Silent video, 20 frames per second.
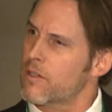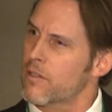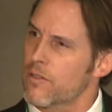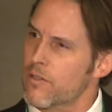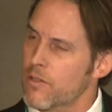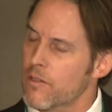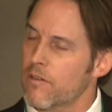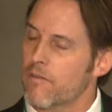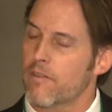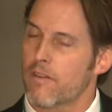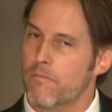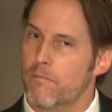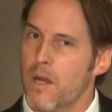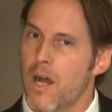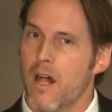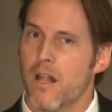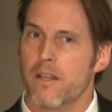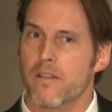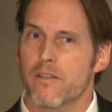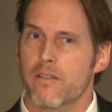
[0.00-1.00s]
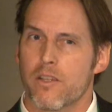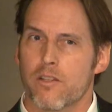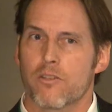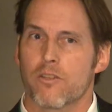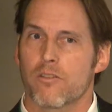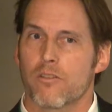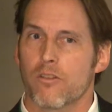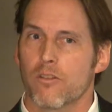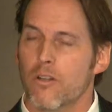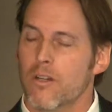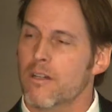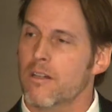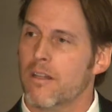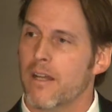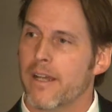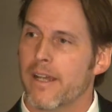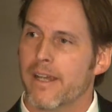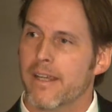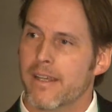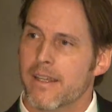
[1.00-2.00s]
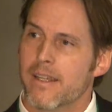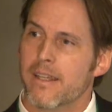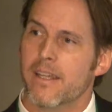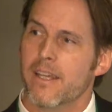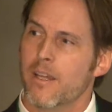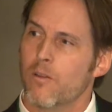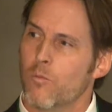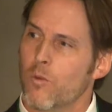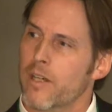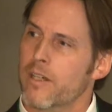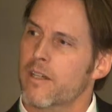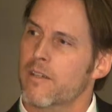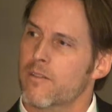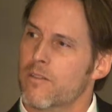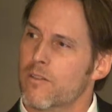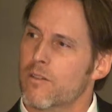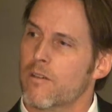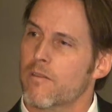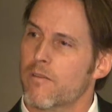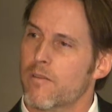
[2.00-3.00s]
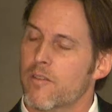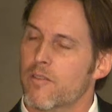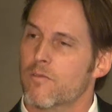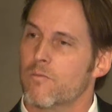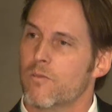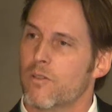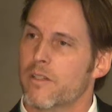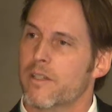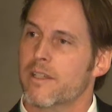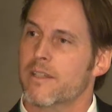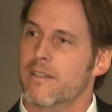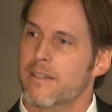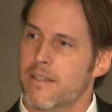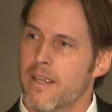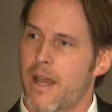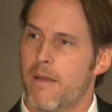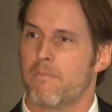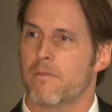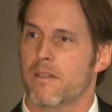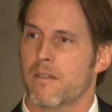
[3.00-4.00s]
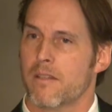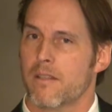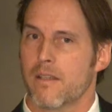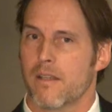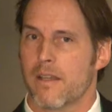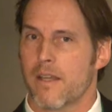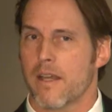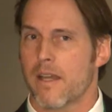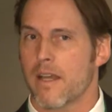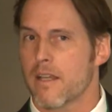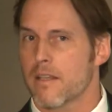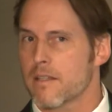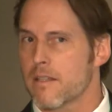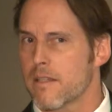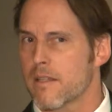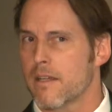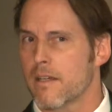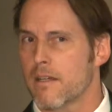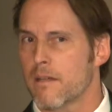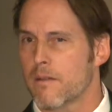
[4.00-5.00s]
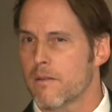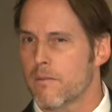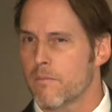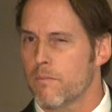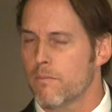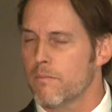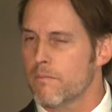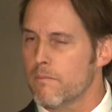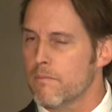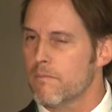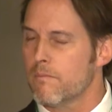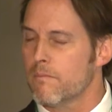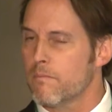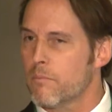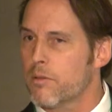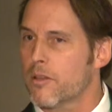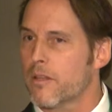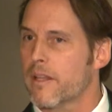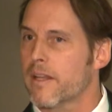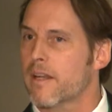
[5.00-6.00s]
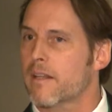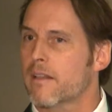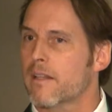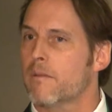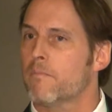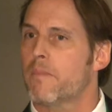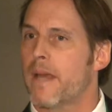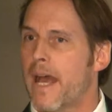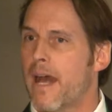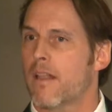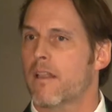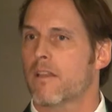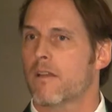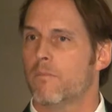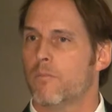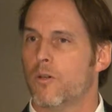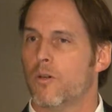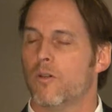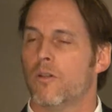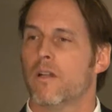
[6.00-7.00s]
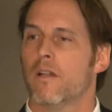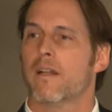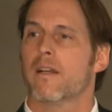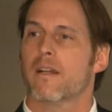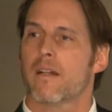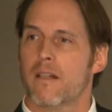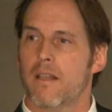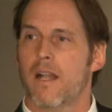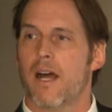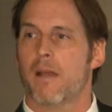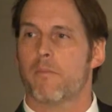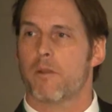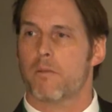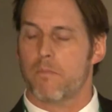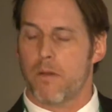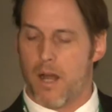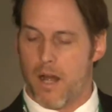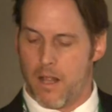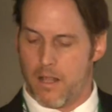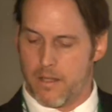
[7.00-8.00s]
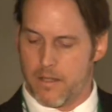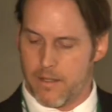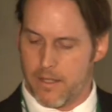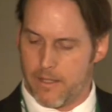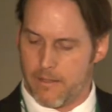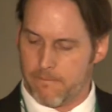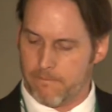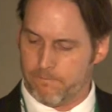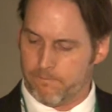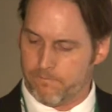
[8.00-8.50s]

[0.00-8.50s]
conservative policy should look like and what conservatives will accept as politically palatable climate policy.